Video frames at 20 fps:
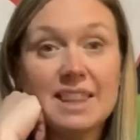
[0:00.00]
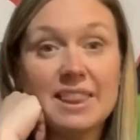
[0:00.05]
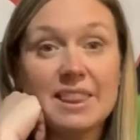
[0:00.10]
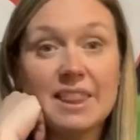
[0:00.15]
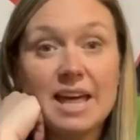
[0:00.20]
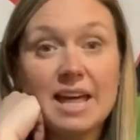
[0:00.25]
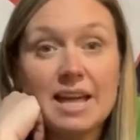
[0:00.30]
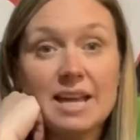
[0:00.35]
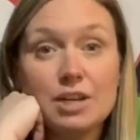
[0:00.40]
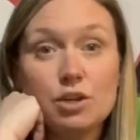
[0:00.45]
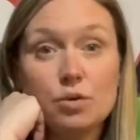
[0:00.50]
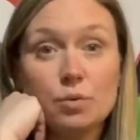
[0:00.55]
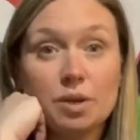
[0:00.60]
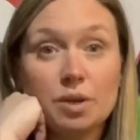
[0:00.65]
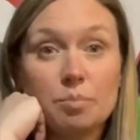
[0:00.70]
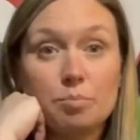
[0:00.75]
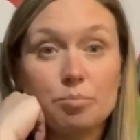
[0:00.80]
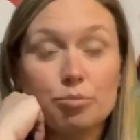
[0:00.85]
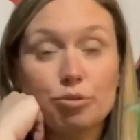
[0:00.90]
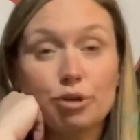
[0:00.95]
then you
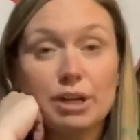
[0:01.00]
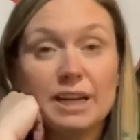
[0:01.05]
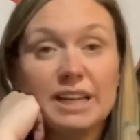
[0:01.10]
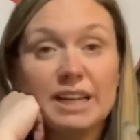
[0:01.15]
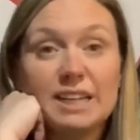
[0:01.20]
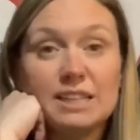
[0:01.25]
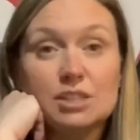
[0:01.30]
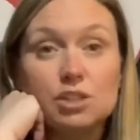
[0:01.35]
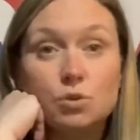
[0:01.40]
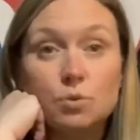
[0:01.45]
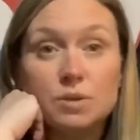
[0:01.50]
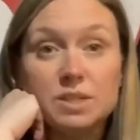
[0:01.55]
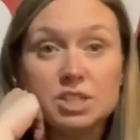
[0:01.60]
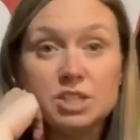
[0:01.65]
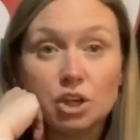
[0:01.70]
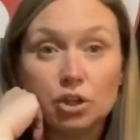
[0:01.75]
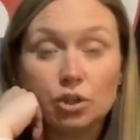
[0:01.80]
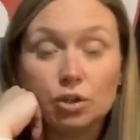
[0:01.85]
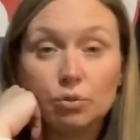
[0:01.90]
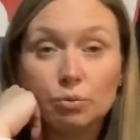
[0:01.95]
can bring it into a
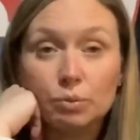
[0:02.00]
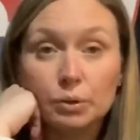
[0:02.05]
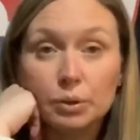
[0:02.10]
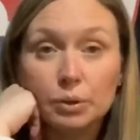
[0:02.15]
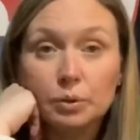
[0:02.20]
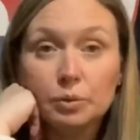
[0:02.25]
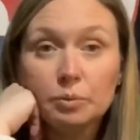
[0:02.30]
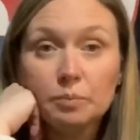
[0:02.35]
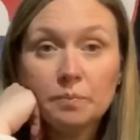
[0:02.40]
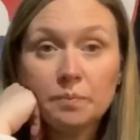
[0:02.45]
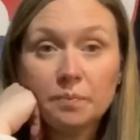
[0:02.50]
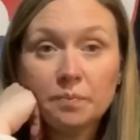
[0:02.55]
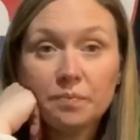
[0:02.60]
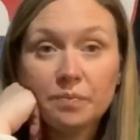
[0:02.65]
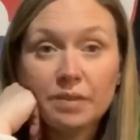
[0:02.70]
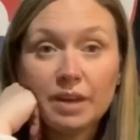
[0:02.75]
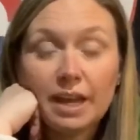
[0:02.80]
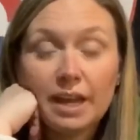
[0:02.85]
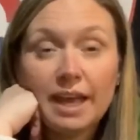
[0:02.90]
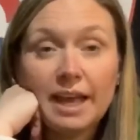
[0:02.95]
dark room
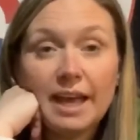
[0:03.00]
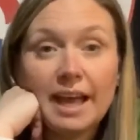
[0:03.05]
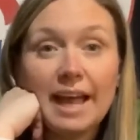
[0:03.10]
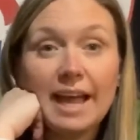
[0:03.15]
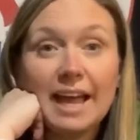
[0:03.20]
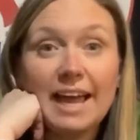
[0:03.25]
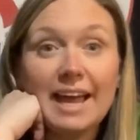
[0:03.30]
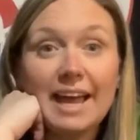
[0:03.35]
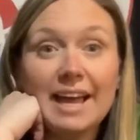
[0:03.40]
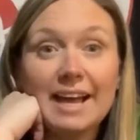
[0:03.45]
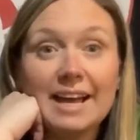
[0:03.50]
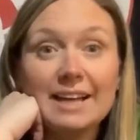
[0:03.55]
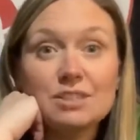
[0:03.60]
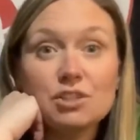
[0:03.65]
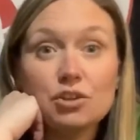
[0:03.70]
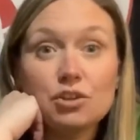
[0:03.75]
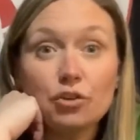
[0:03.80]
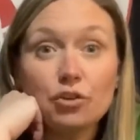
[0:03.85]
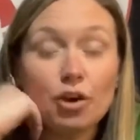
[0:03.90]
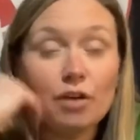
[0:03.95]

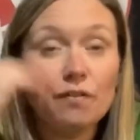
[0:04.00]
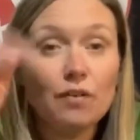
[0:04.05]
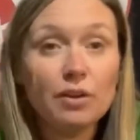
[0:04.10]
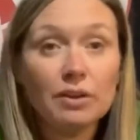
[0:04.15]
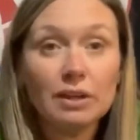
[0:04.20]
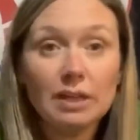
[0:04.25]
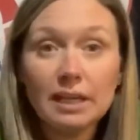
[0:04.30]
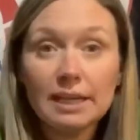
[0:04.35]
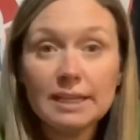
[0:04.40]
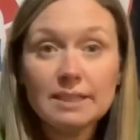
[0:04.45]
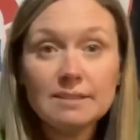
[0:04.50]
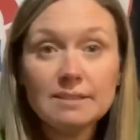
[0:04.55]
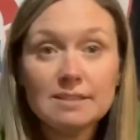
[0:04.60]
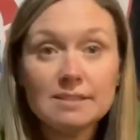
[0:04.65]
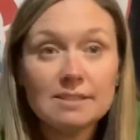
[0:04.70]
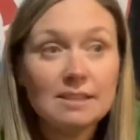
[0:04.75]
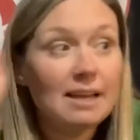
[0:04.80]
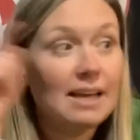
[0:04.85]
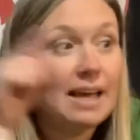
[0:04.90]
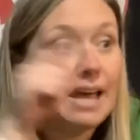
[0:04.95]
and turn off all the lights
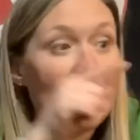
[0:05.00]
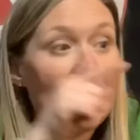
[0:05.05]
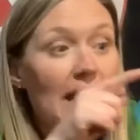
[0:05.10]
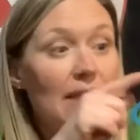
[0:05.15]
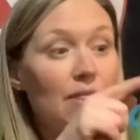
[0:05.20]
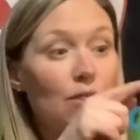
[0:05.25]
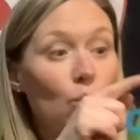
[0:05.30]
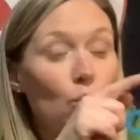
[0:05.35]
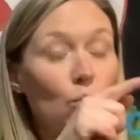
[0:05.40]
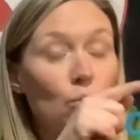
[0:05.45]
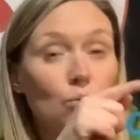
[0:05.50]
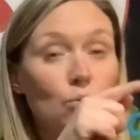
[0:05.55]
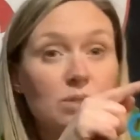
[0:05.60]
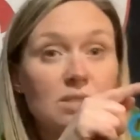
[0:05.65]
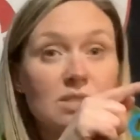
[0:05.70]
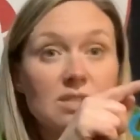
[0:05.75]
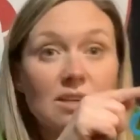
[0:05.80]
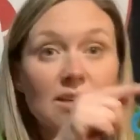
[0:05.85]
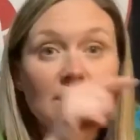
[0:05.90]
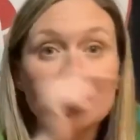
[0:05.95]
and
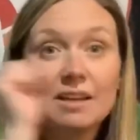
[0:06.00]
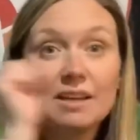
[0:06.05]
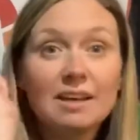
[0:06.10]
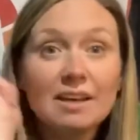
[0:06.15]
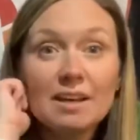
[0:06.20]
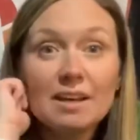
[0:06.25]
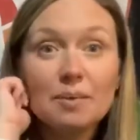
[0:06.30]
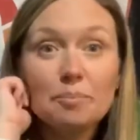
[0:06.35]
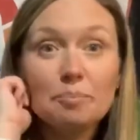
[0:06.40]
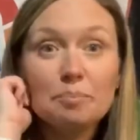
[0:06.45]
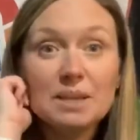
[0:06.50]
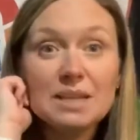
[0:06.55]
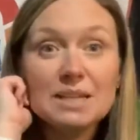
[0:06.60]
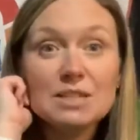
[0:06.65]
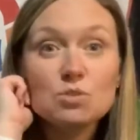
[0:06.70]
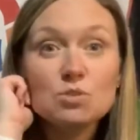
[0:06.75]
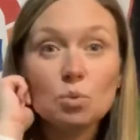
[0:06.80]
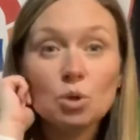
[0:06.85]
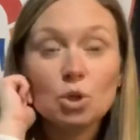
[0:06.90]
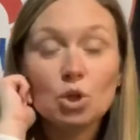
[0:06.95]
those
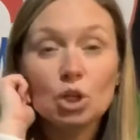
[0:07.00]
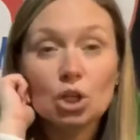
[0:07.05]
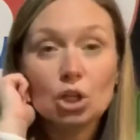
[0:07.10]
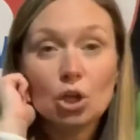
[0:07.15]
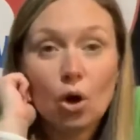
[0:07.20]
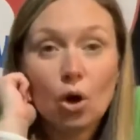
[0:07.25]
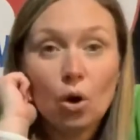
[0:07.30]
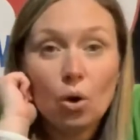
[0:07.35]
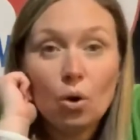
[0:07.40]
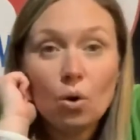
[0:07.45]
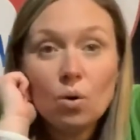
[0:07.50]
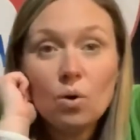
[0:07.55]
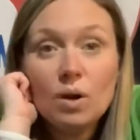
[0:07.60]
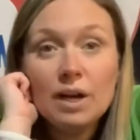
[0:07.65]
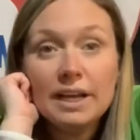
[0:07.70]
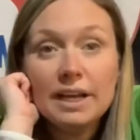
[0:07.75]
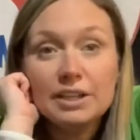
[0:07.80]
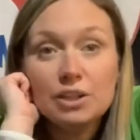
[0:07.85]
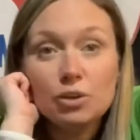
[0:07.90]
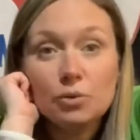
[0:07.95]
beads will glow
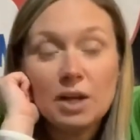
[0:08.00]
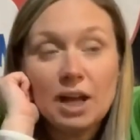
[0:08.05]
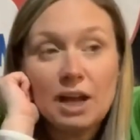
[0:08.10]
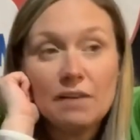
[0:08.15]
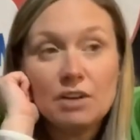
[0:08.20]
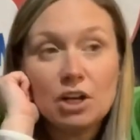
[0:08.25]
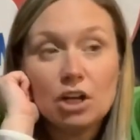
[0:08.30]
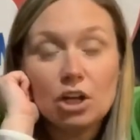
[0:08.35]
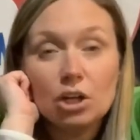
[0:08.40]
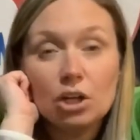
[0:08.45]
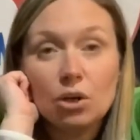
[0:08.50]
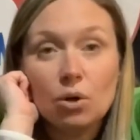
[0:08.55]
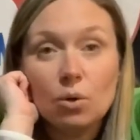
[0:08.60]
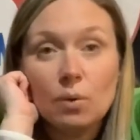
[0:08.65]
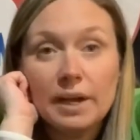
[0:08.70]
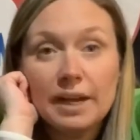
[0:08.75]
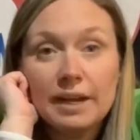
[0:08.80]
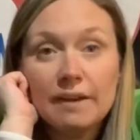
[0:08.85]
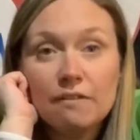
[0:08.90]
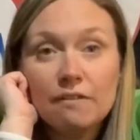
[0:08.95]
and you will have a
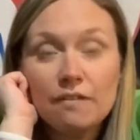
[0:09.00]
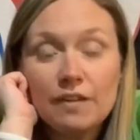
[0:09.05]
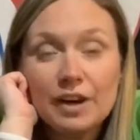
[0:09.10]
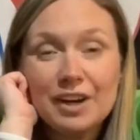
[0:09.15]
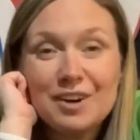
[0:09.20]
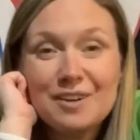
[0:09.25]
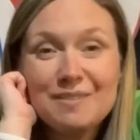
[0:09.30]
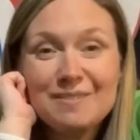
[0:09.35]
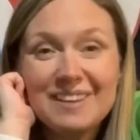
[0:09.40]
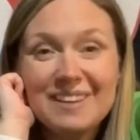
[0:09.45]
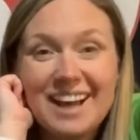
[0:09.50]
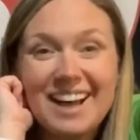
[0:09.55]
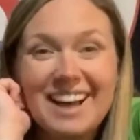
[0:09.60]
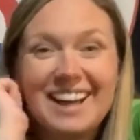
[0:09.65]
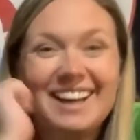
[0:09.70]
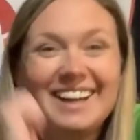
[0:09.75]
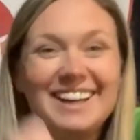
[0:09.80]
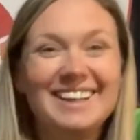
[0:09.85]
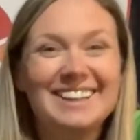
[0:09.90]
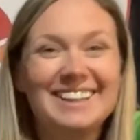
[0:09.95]
glowing
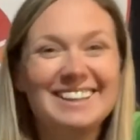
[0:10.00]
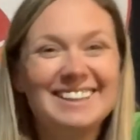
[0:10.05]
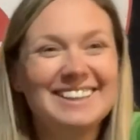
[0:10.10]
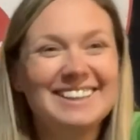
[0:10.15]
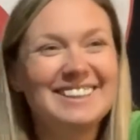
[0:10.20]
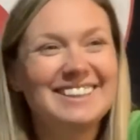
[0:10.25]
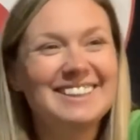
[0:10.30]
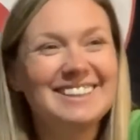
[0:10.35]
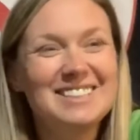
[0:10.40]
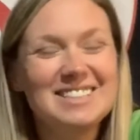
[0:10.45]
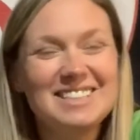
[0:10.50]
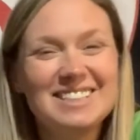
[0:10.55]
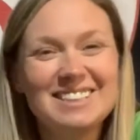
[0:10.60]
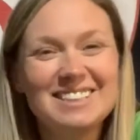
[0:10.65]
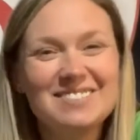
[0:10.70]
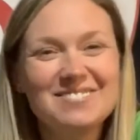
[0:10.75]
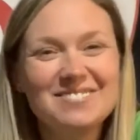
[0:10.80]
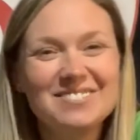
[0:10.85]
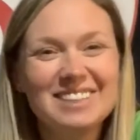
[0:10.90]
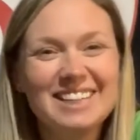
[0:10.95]
firefly.
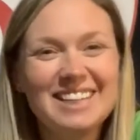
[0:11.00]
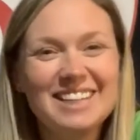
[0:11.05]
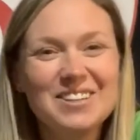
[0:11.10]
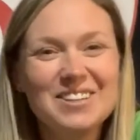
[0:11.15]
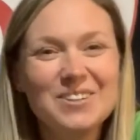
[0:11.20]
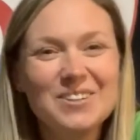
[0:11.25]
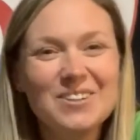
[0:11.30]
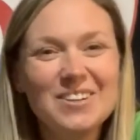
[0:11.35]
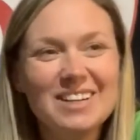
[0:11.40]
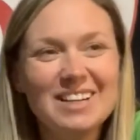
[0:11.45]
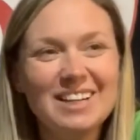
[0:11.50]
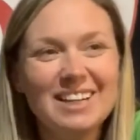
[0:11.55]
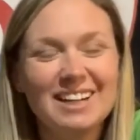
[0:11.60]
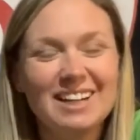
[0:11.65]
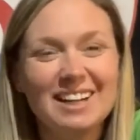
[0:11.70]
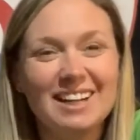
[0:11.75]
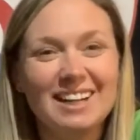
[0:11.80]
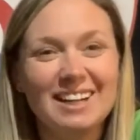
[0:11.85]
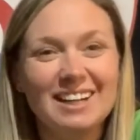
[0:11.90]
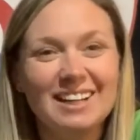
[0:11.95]
Pretty
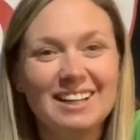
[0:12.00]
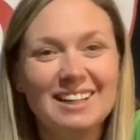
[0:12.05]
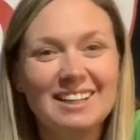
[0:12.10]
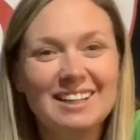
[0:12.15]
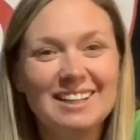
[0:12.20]
cool.